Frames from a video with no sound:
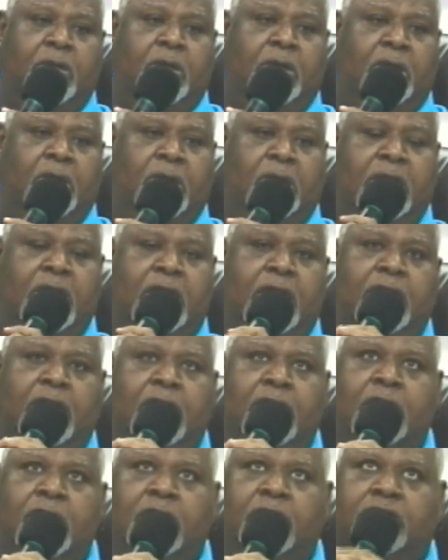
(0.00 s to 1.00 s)
Okay?
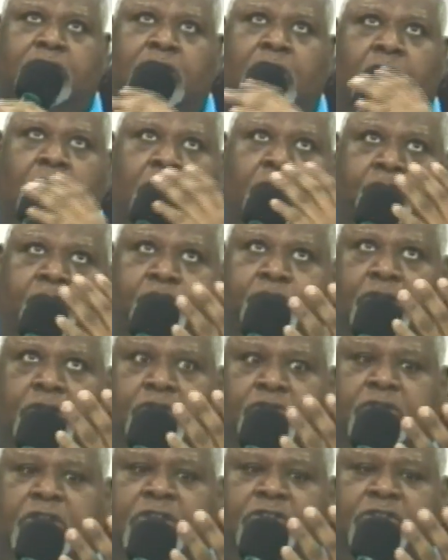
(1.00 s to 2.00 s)
So
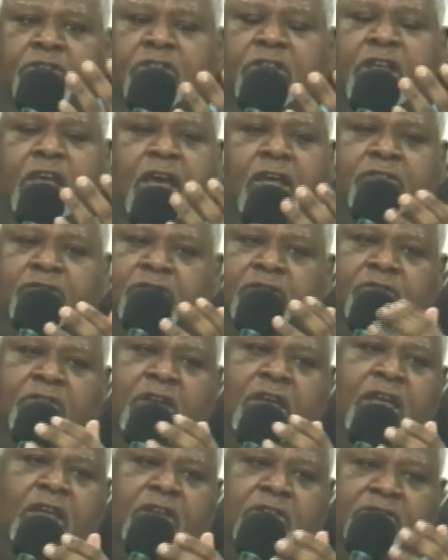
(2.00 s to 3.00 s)
these are the kinds of
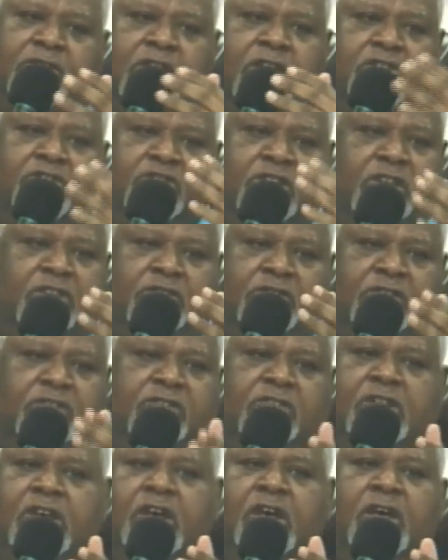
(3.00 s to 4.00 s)
things that
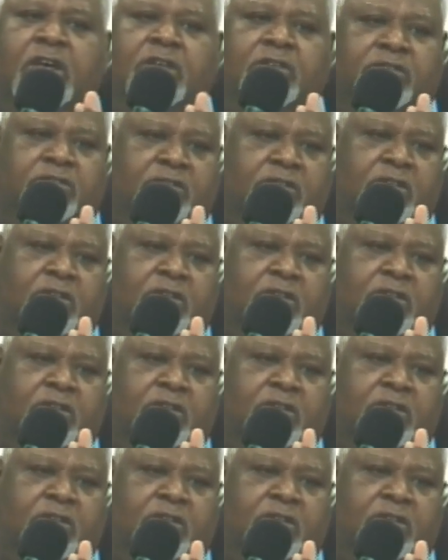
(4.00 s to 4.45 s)
Jesus does.